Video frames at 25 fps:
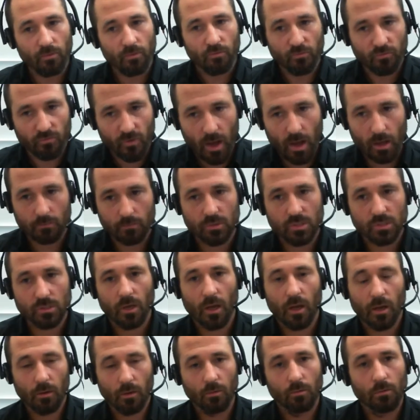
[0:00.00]
At the farm
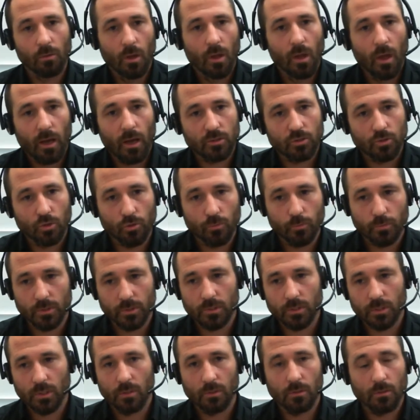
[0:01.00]
scale, a
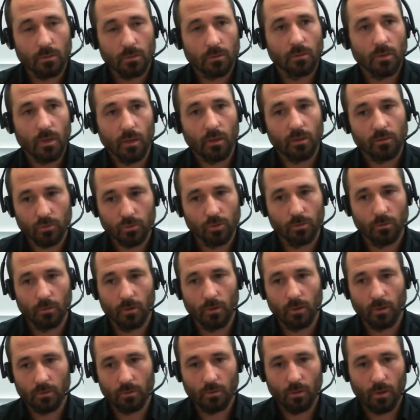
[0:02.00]
2%,
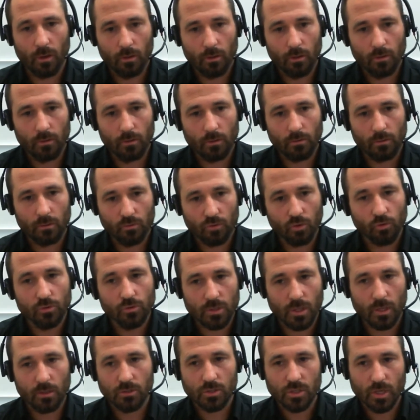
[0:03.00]
a
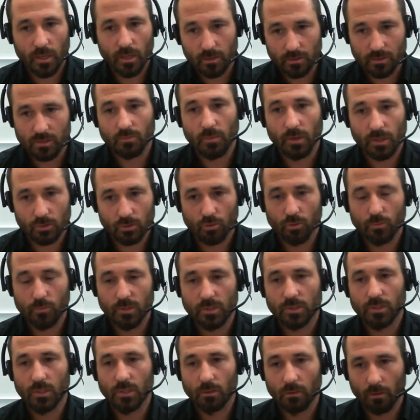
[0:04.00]
2 tonne change is about
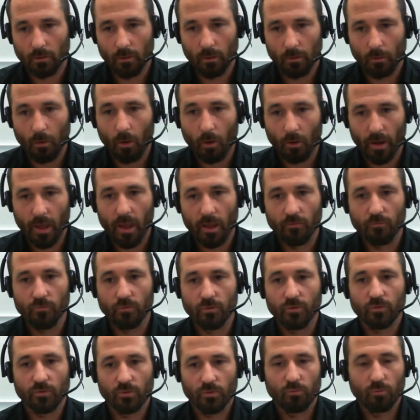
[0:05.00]
2% on
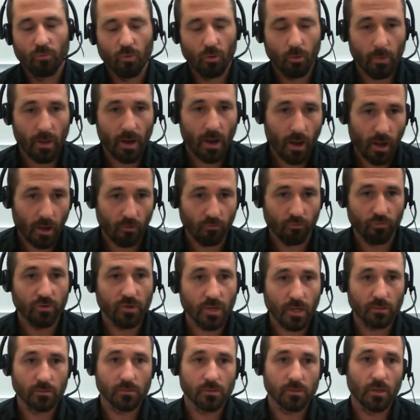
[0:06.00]
average, because we've got about
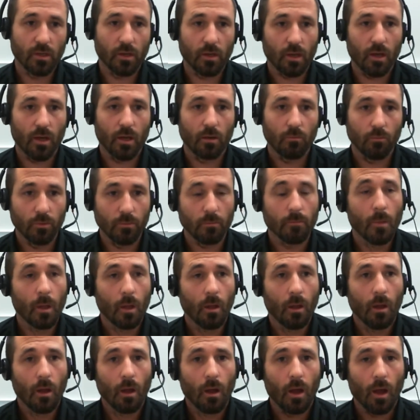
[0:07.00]
100 tonnes in our carbon,
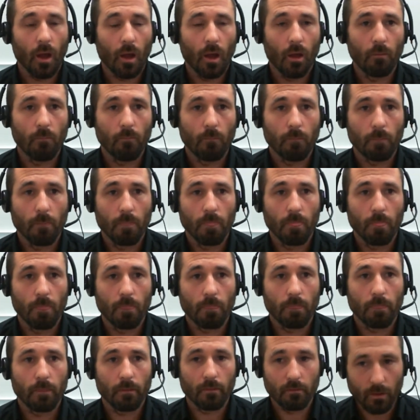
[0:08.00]

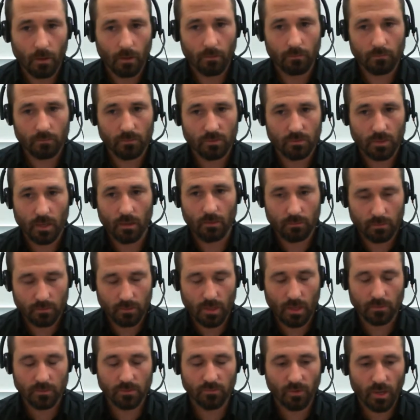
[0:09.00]

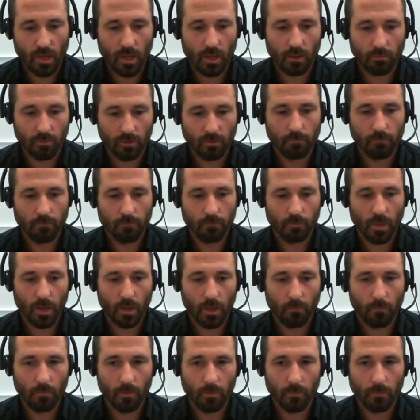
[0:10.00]
tonnes of carbon
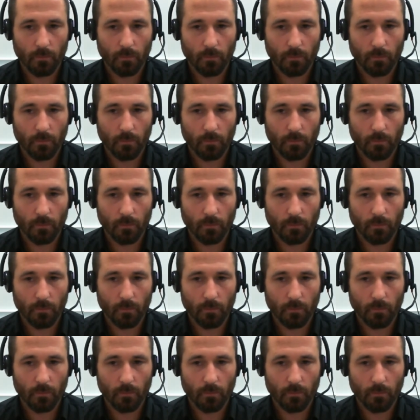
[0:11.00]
